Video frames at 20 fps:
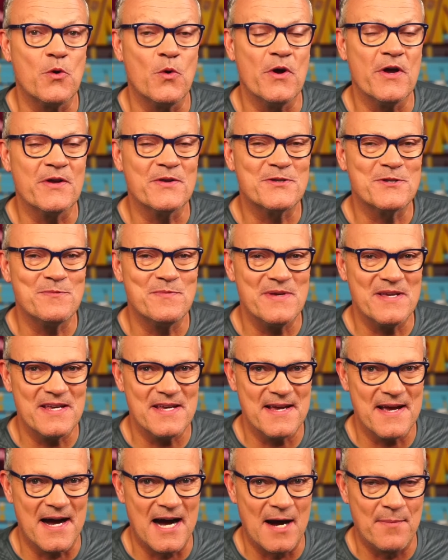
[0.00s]
going to
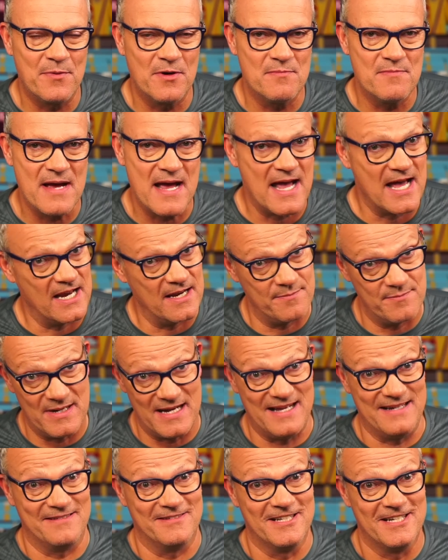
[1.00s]
be up a man.
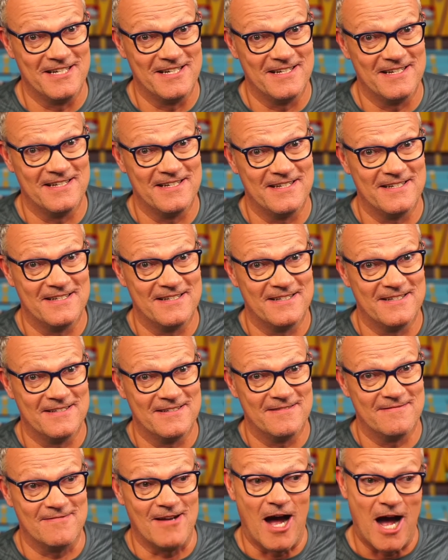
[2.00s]
But
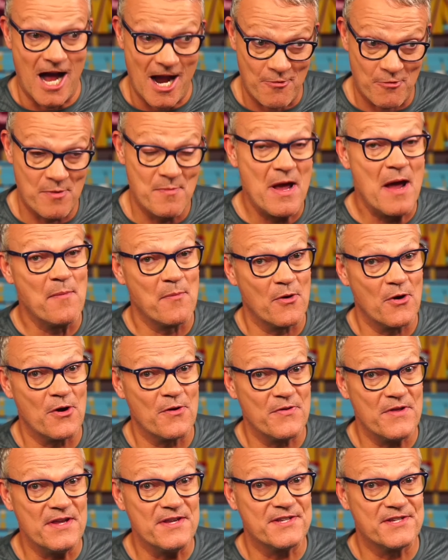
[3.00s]
I
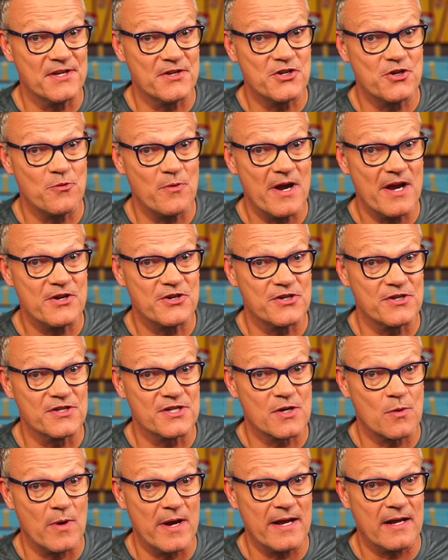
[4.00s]
remember these
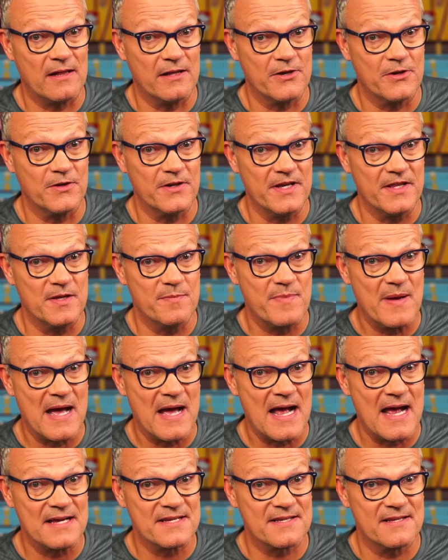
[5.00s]
situations quite clearly in the
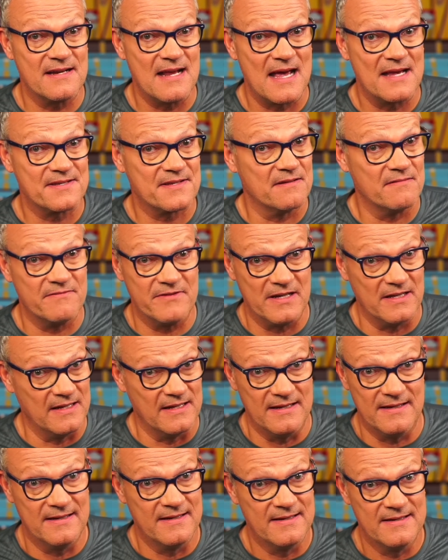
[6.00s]
past, and Aston
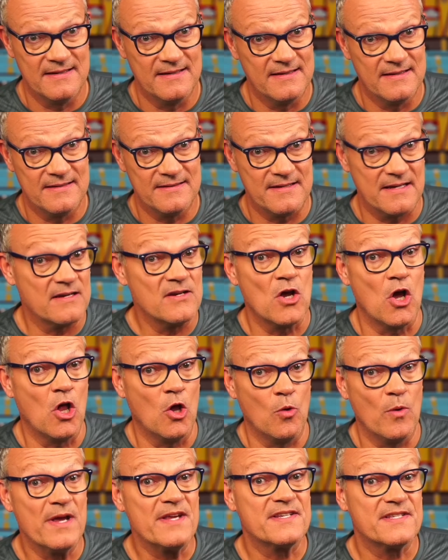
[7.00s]
Villa didn't
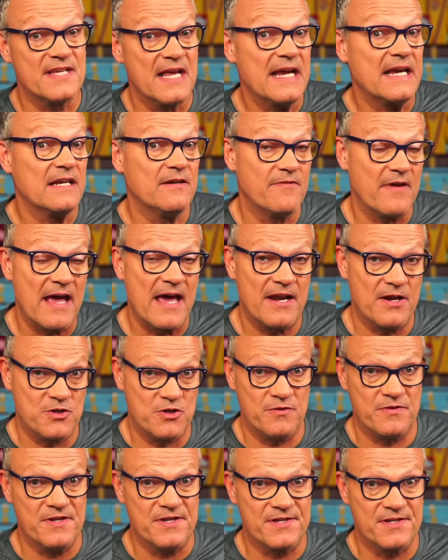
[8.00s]
always take
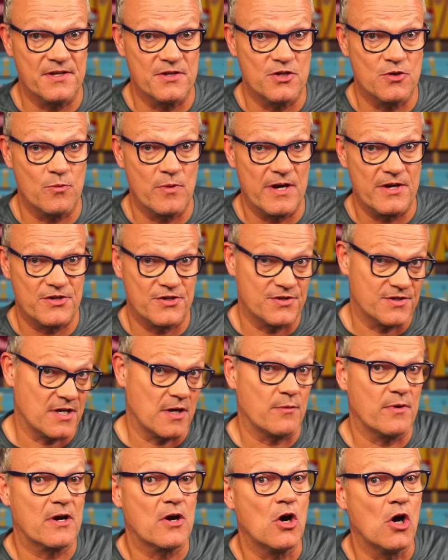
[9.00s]
advantage of these situations.
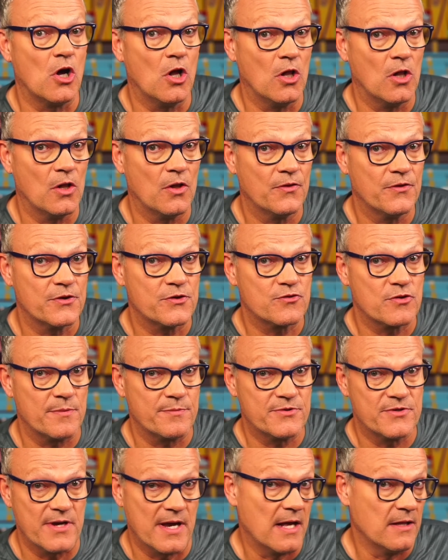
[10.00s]
I recall the
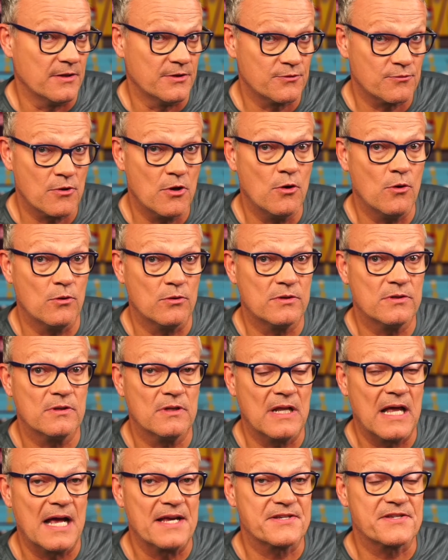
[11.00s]
trip to Elland
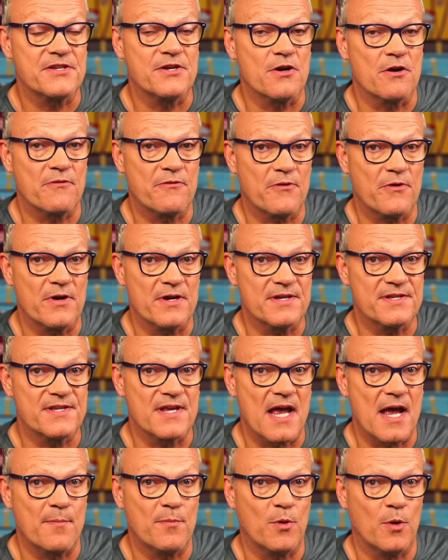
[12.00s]
Road last year, for
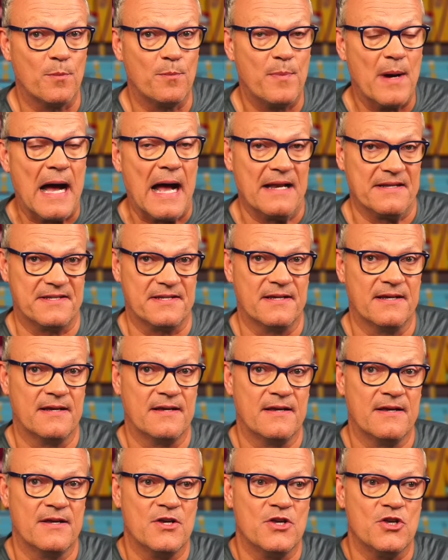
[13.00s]
example. But
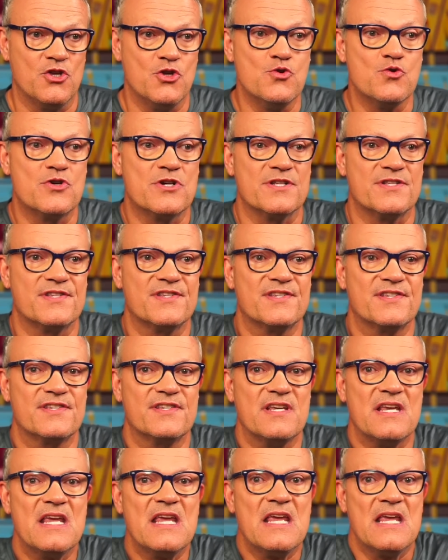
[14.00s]
you could
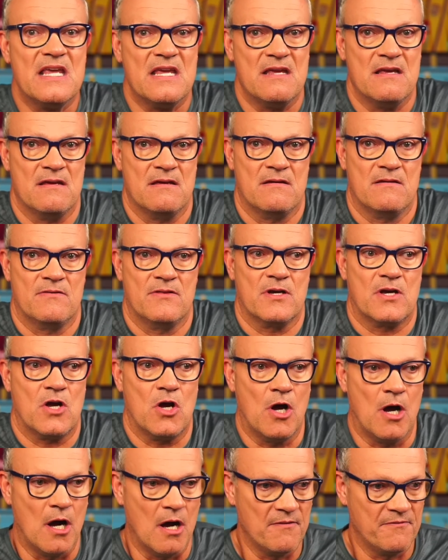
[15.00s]
see the
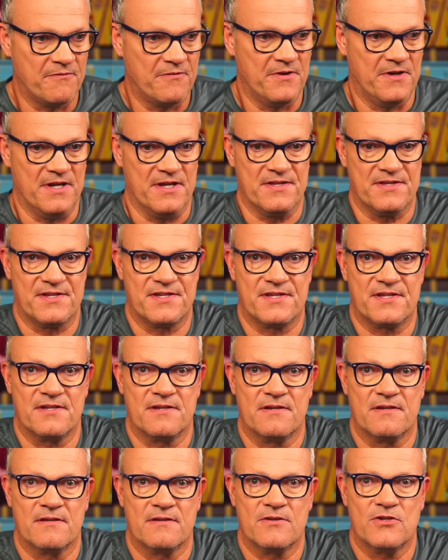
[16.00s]
confidence
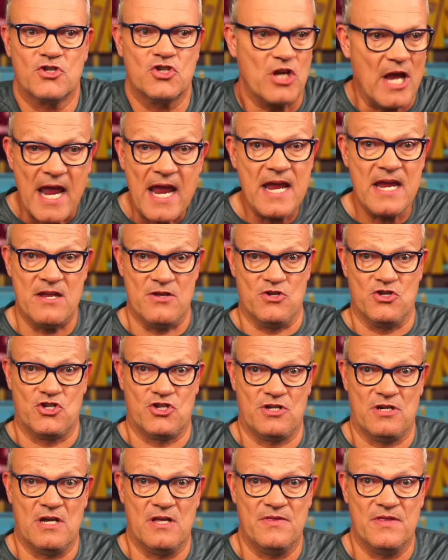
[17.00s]

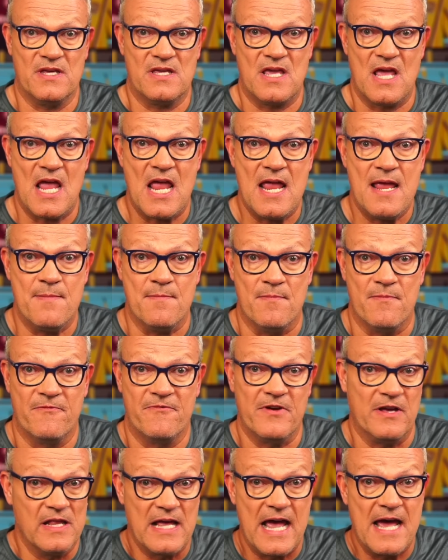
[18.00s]
change in the game.
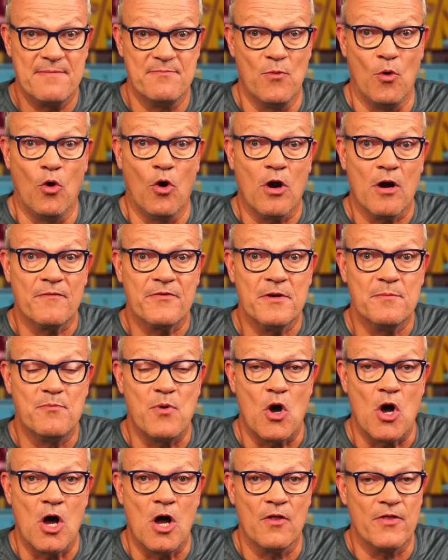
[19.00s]
Villa had more of the
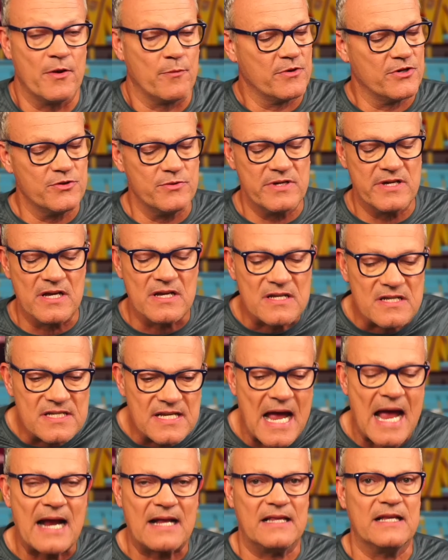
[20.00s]
ball. They were doing
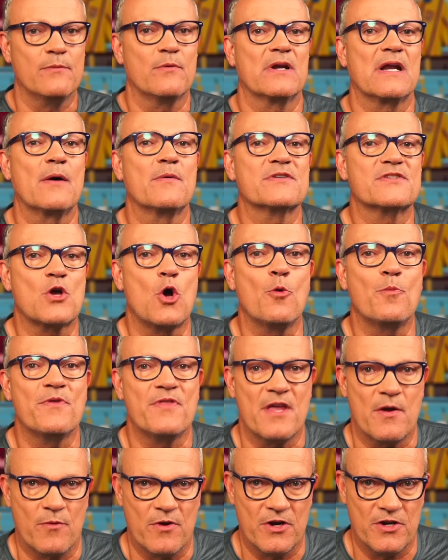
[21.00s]
exactly what I was
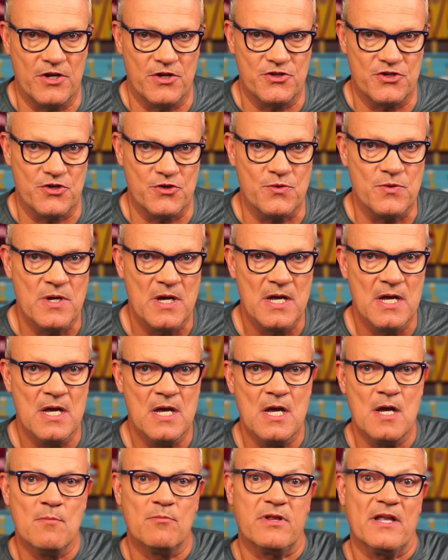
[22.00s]
hoping they were going to do.
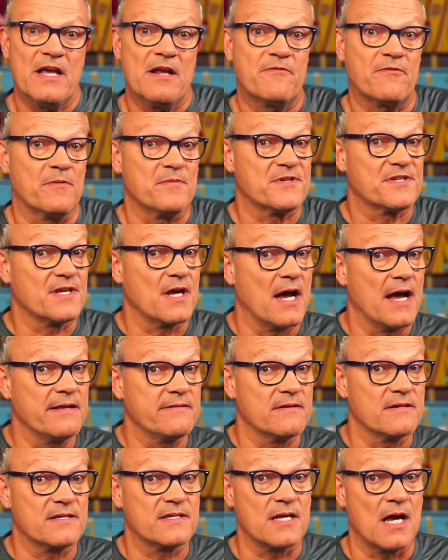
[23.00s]
Play it from
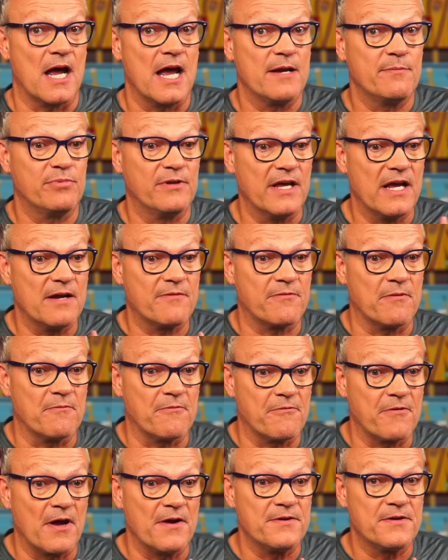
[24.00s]
side to side, play it from
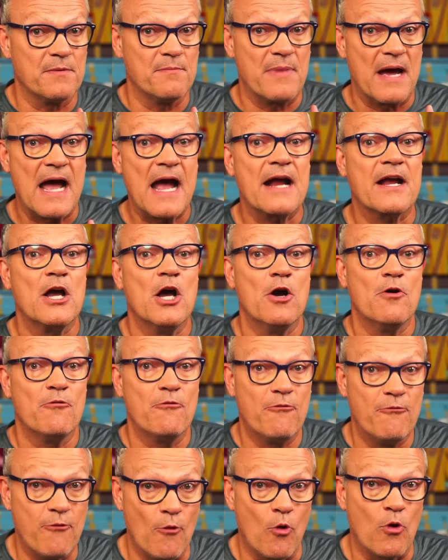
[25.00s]
front to back,
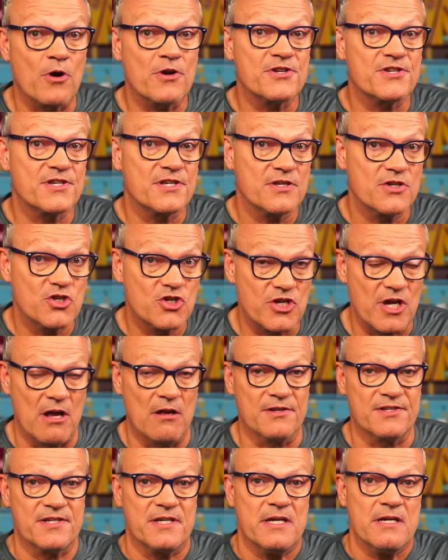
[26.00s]
force
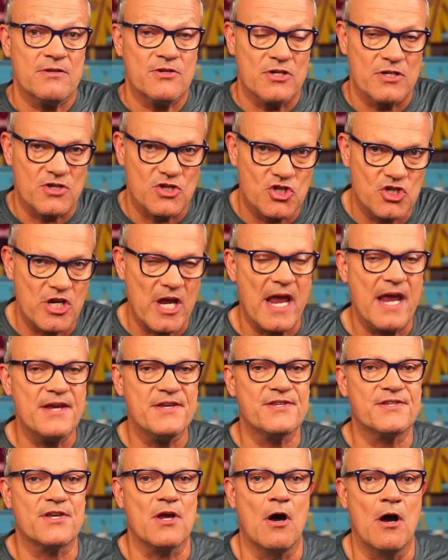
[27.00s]
Chelsea to
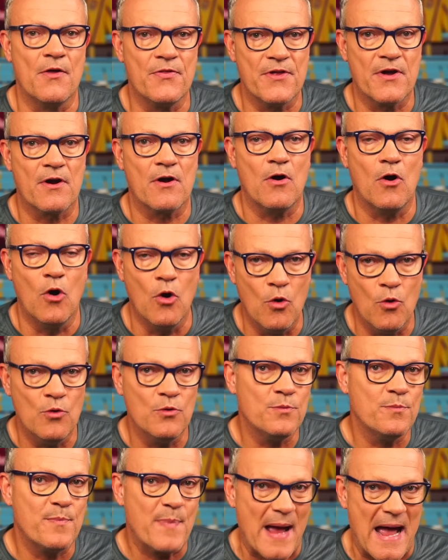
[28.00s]
chase on their
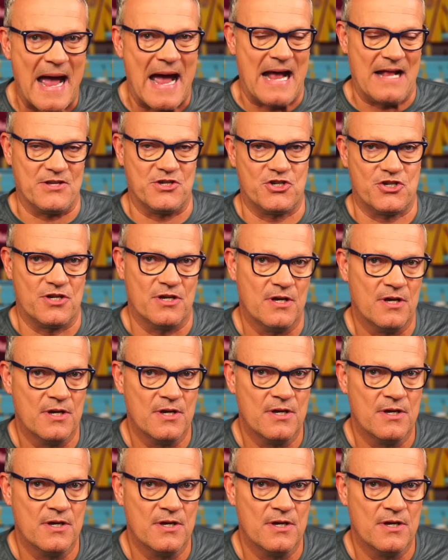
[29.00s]
own patch